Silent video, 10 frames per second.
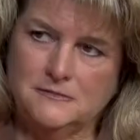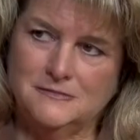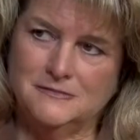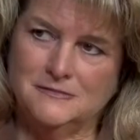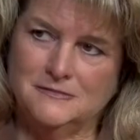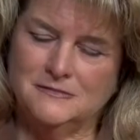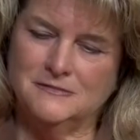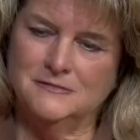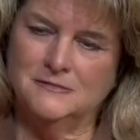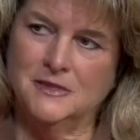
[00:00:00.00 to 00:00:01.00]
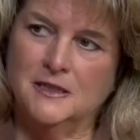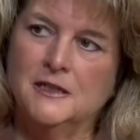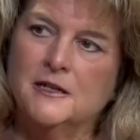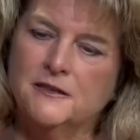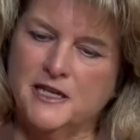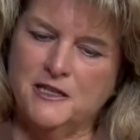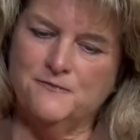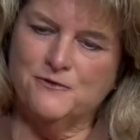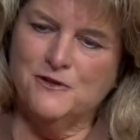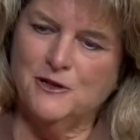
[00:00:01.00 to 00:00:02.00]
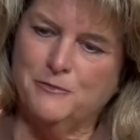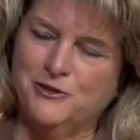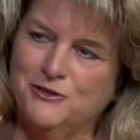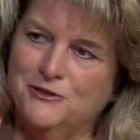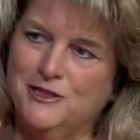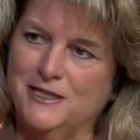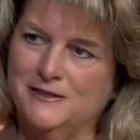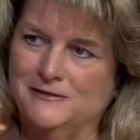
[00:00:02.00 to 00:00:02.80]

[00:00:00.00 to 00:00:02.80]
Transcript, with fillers: you, Liz, for joining us today. Thank you for the opportunity.